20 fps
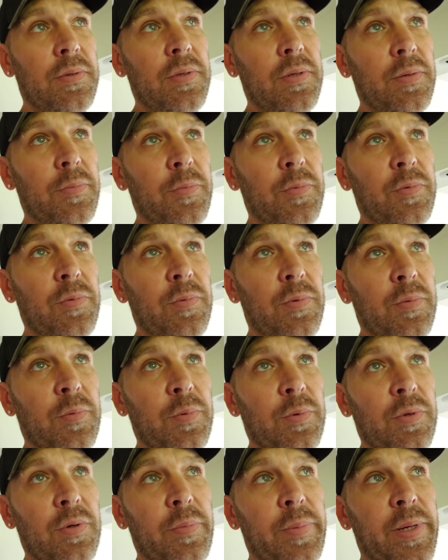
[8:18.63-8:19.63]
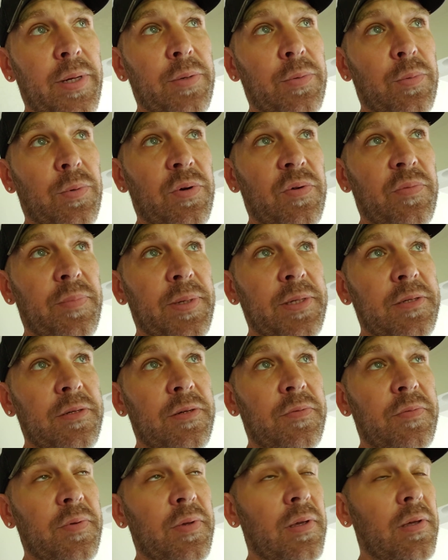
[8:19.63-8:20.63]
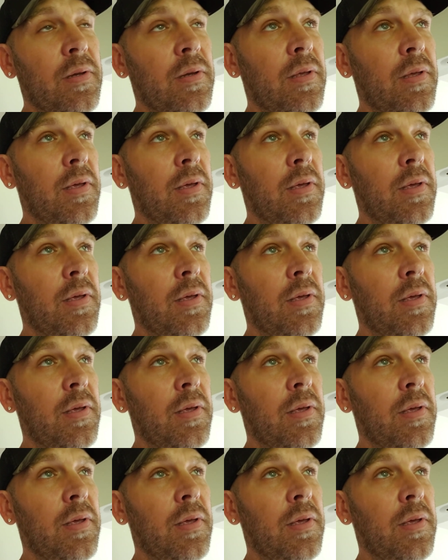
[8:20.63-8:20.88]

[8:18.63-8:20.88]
I want to go back to work for myself again.